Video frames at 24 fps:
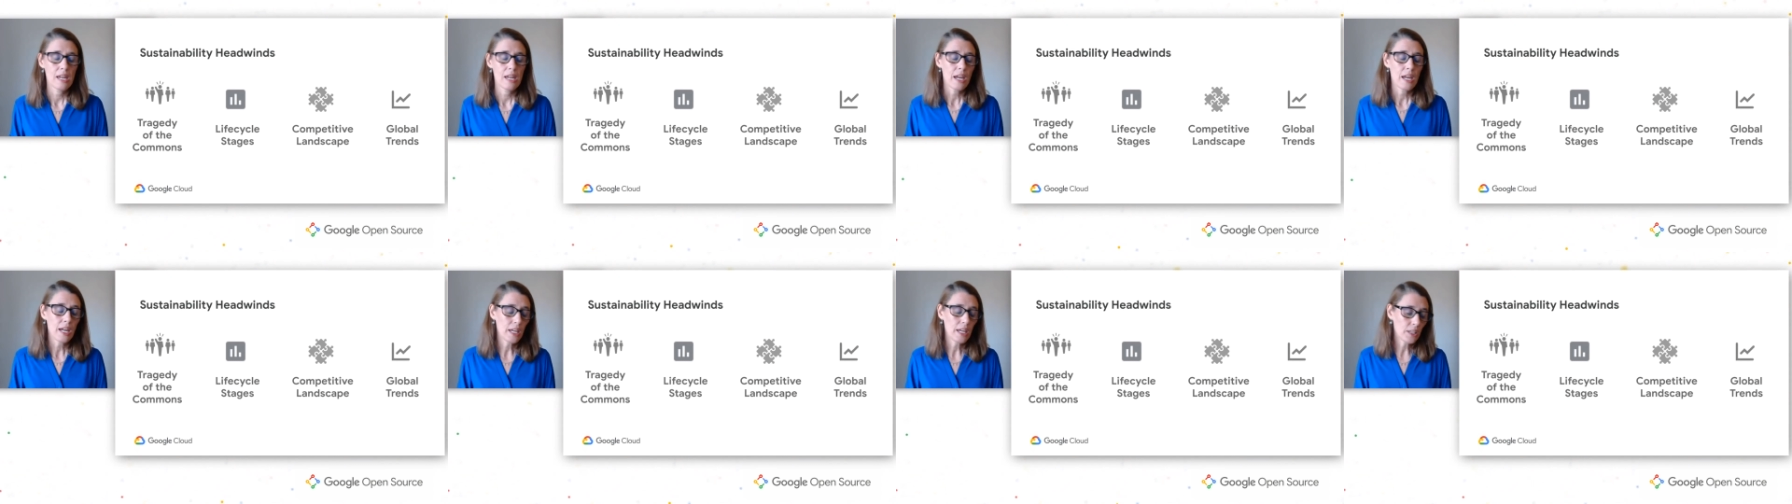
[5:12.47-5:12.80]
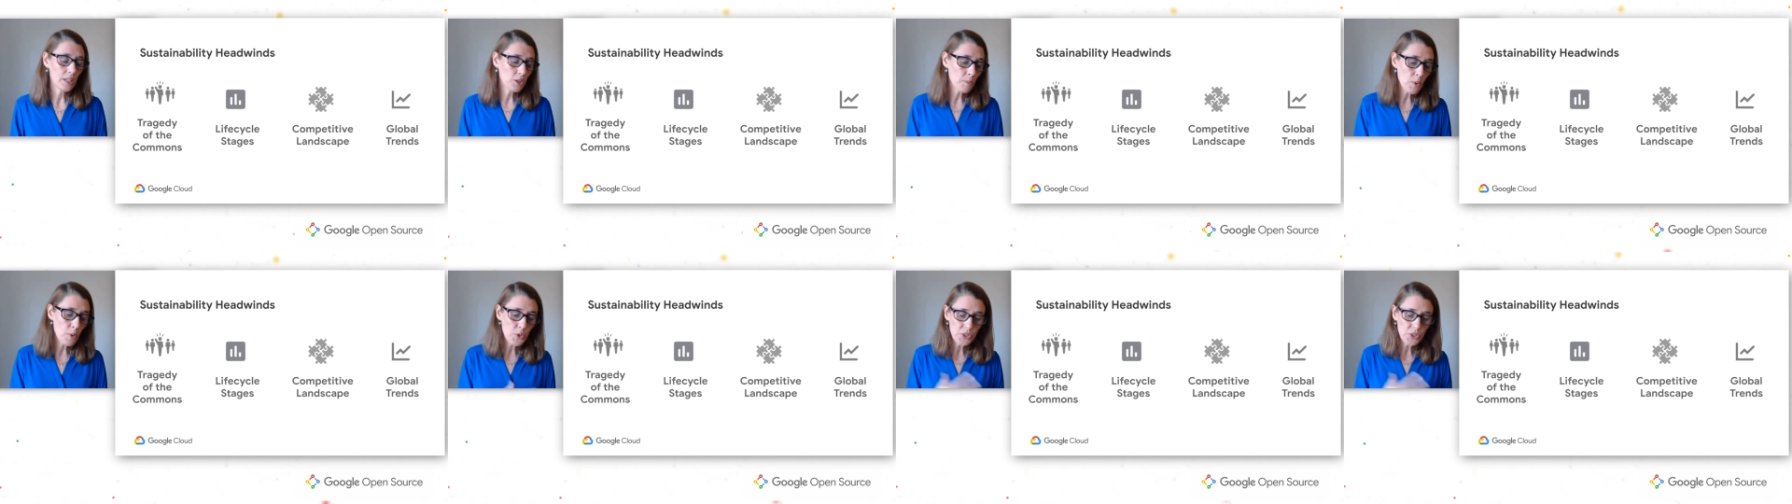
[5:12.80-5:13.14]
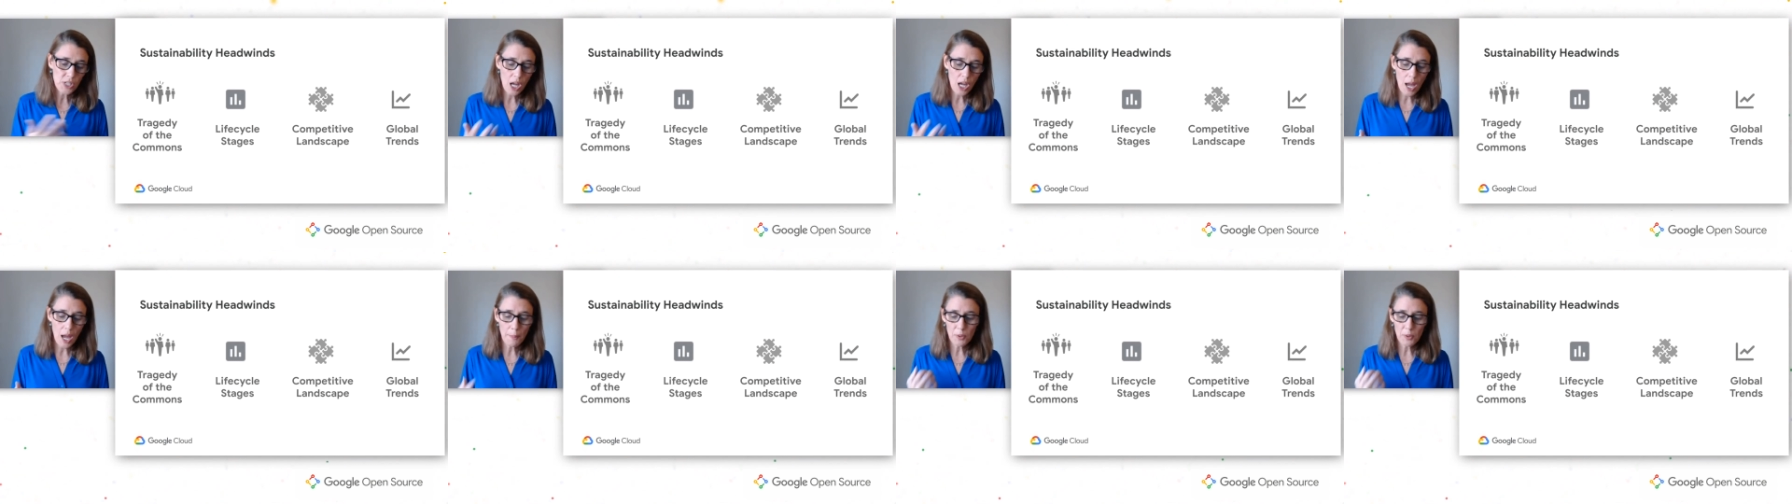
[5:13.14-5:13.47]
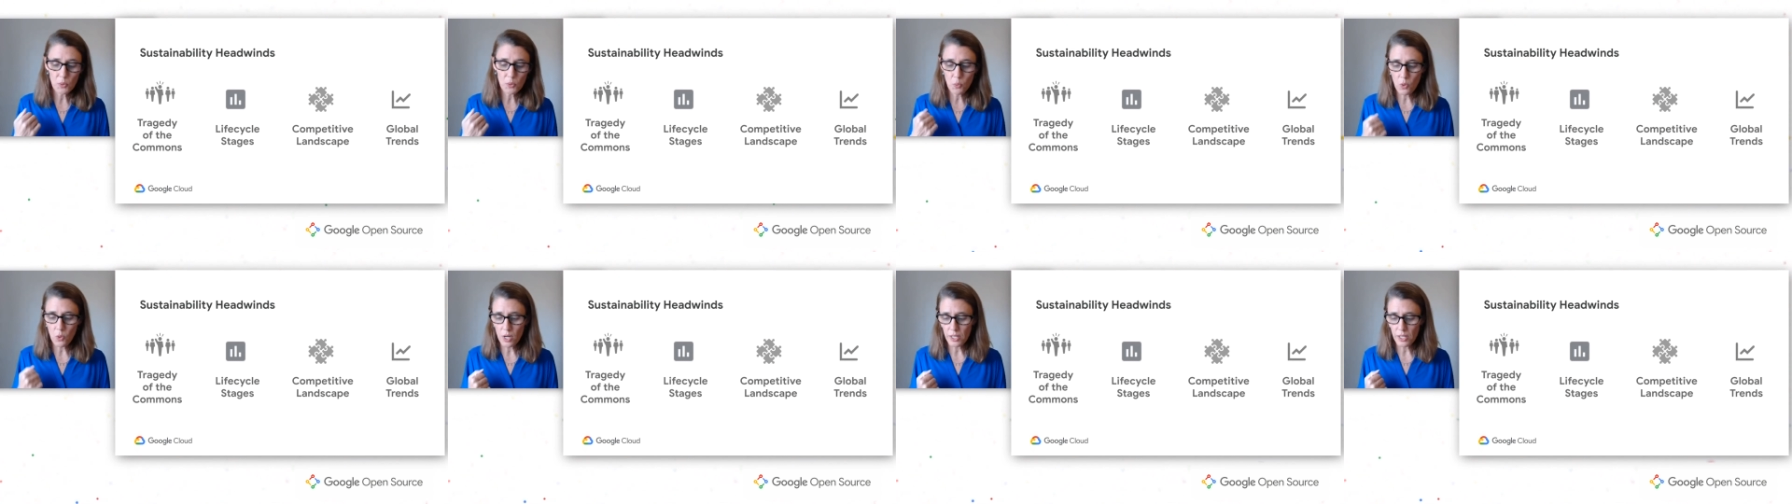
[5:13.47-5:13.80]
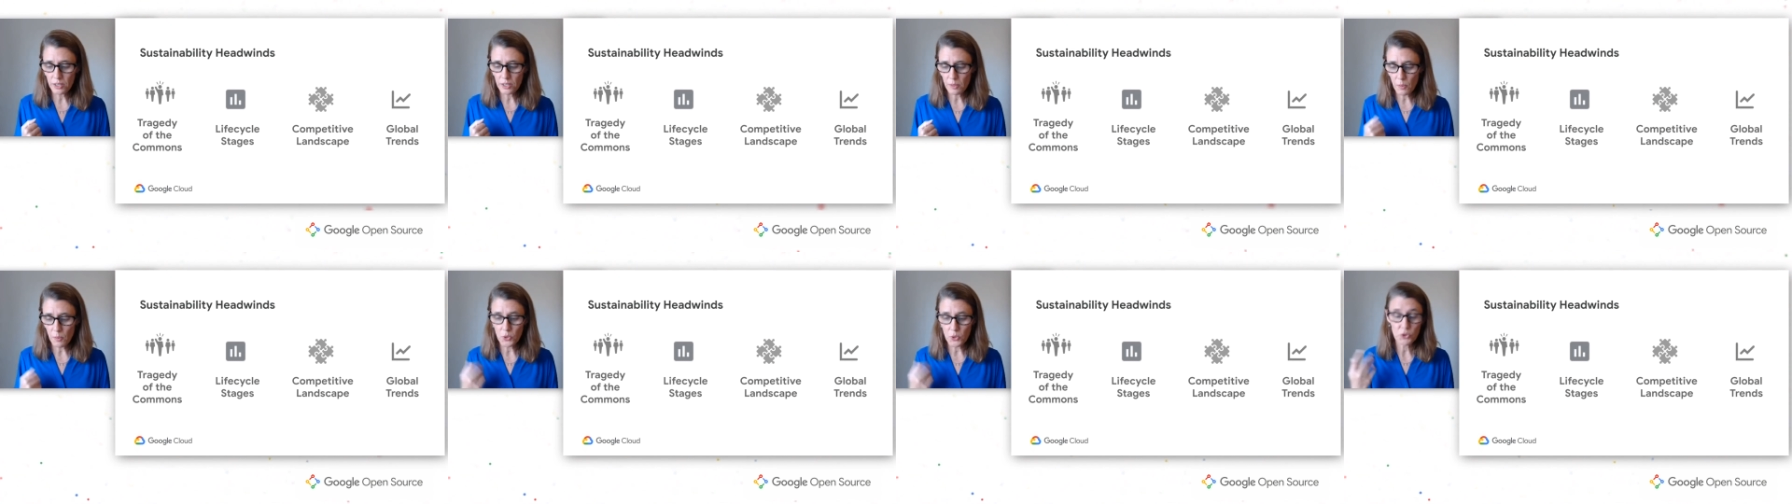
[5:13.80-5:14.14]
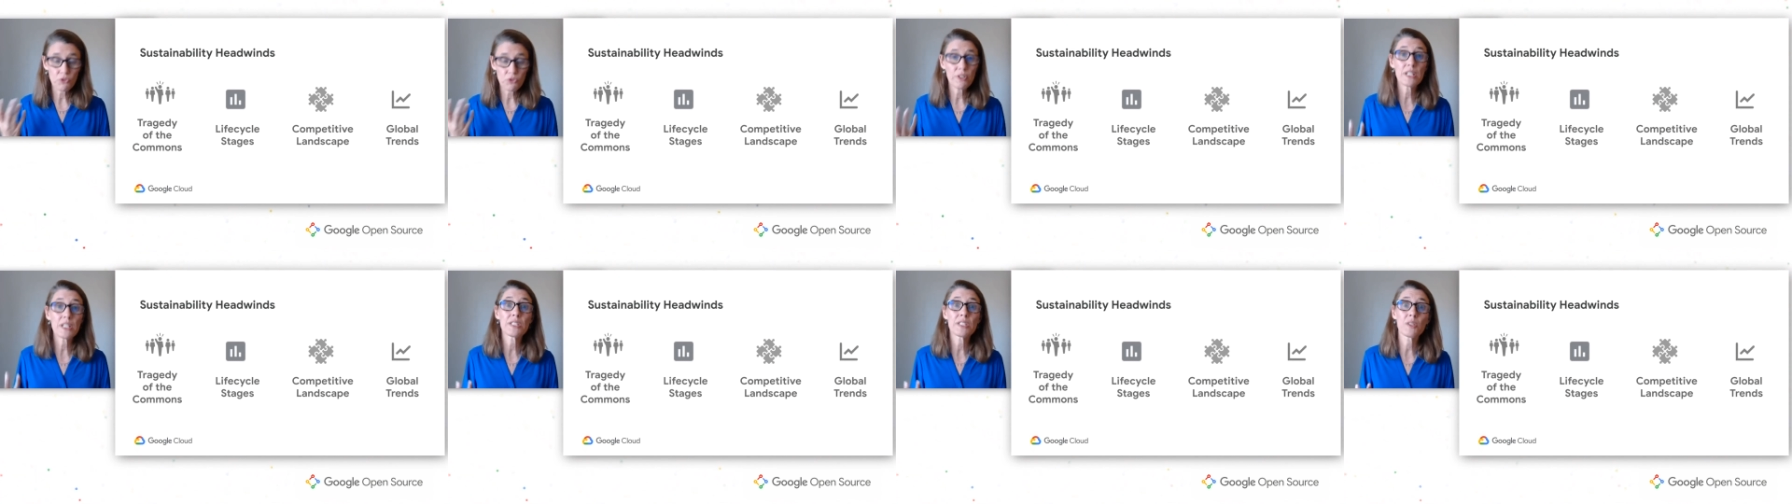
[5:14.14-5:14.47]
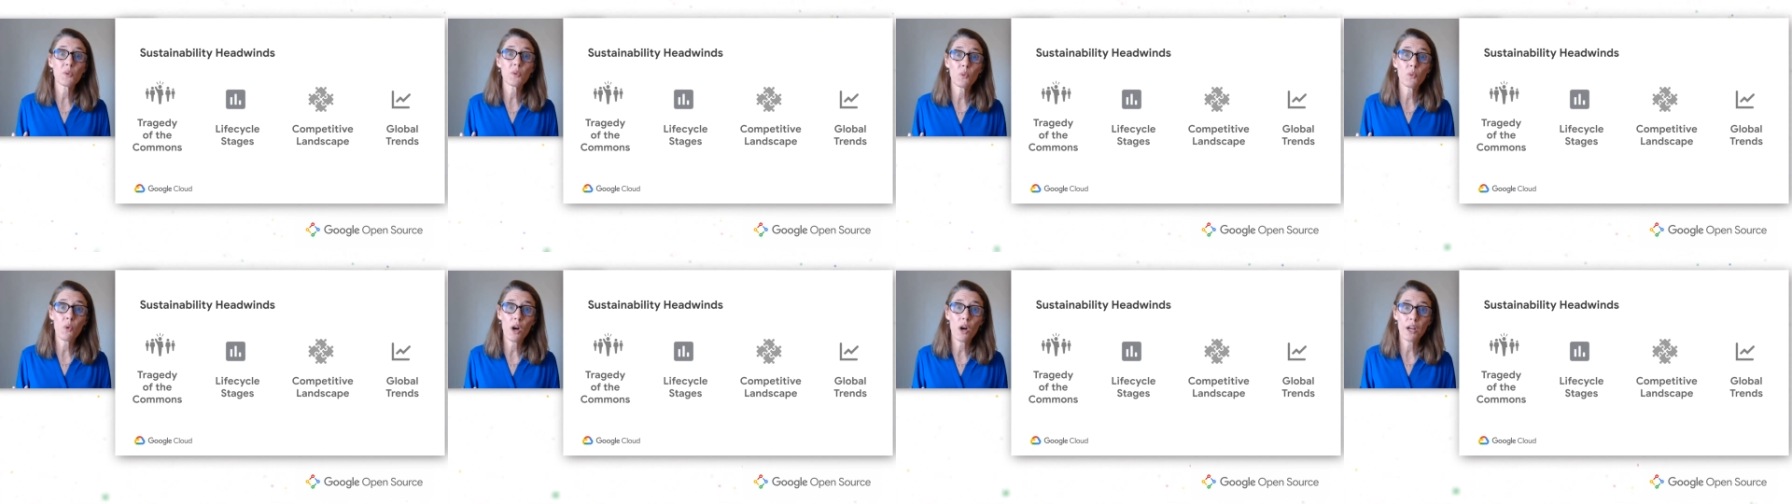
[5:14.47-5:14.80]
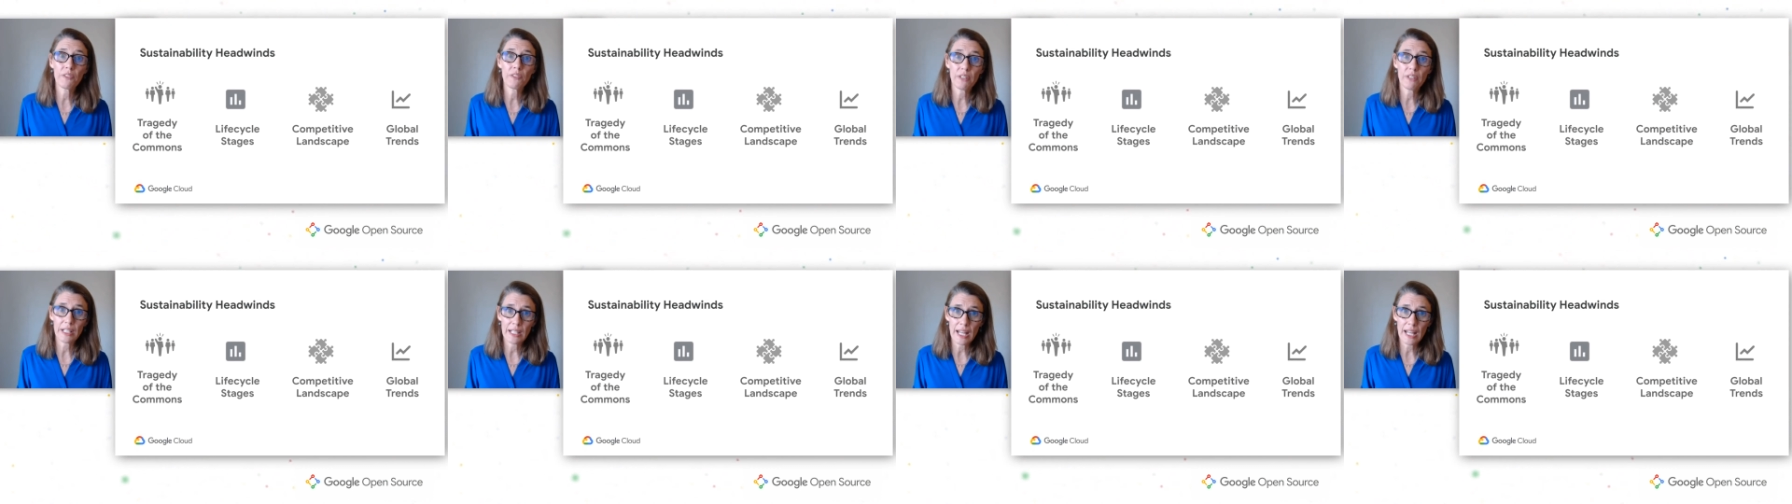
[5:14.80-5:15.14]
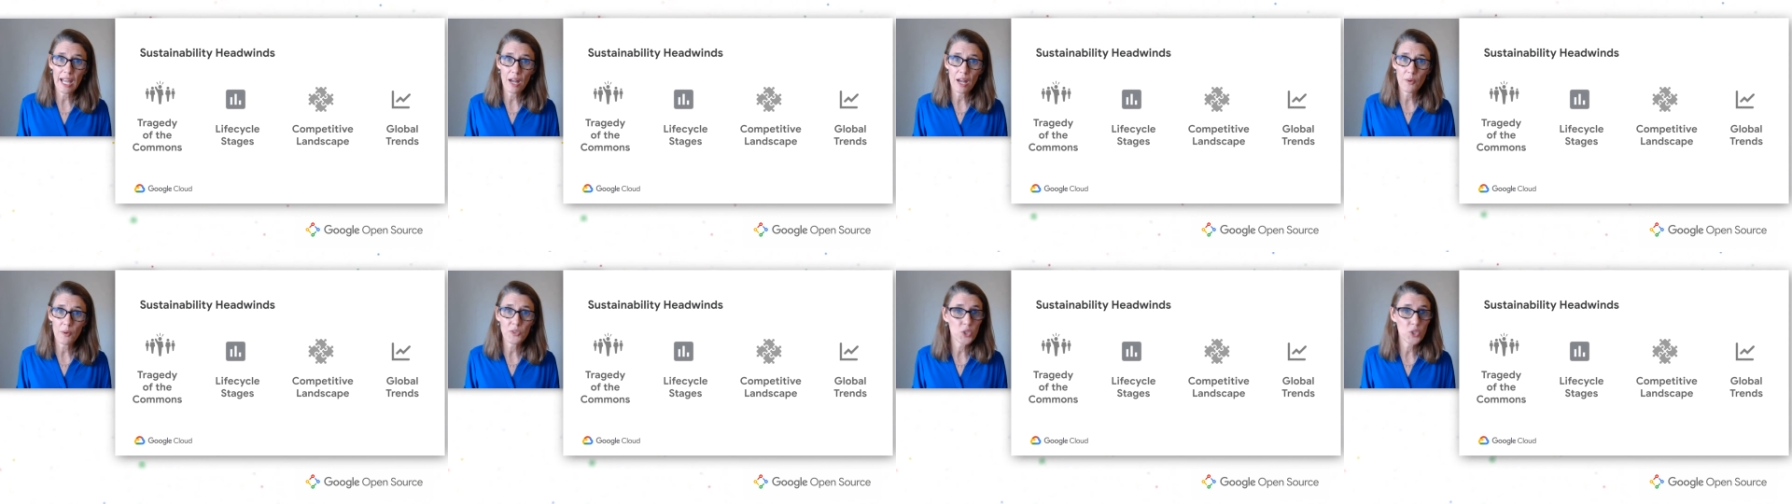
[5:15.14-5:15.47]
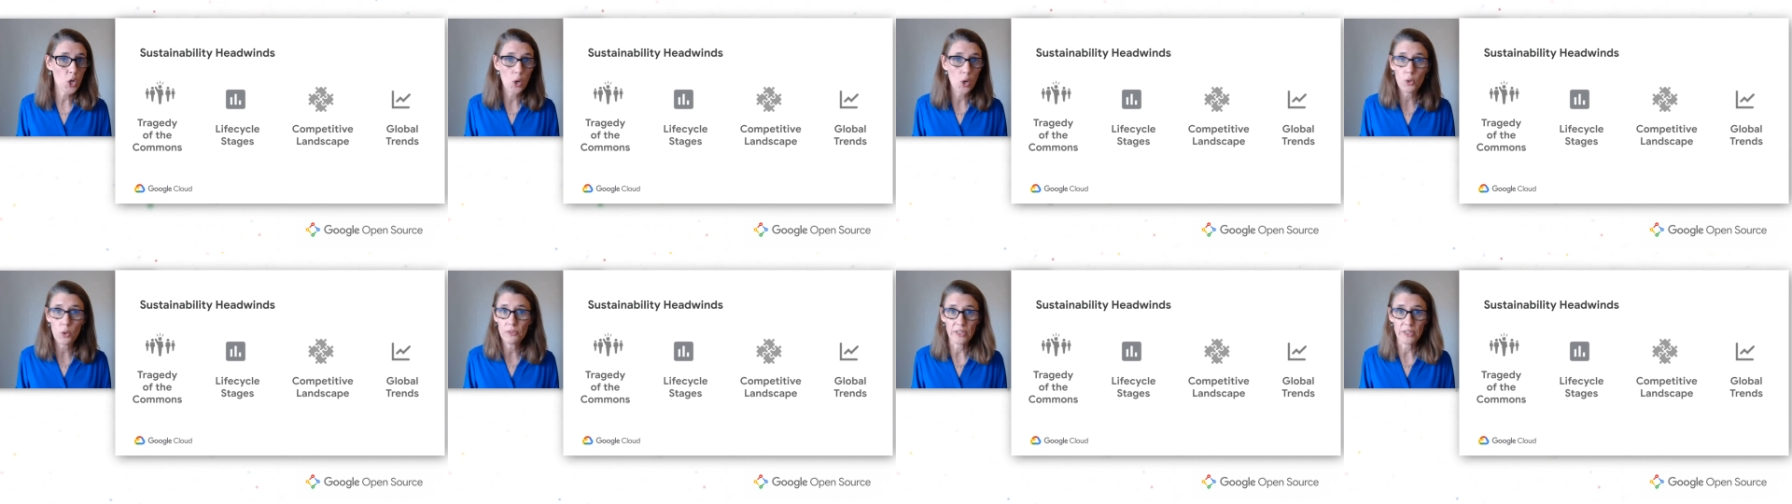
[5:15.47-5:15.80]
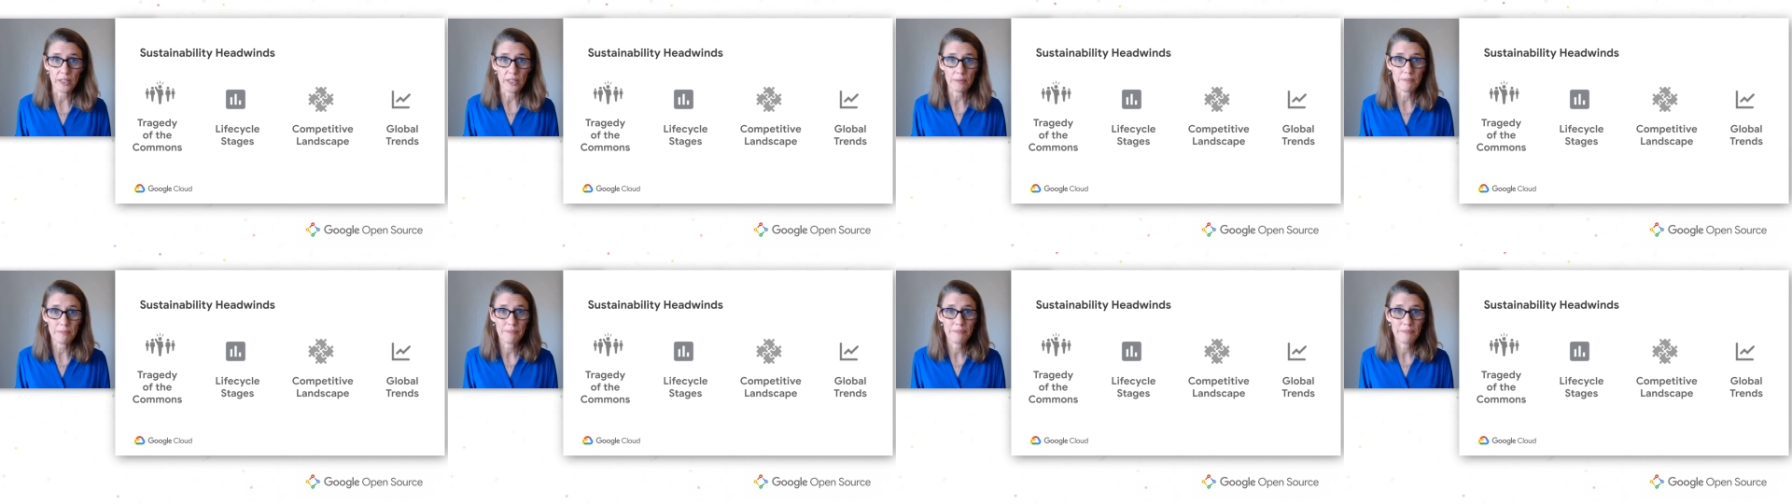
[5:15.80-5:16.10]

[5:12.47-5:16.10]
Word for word: And the most common one, the most recent one right now is COVID.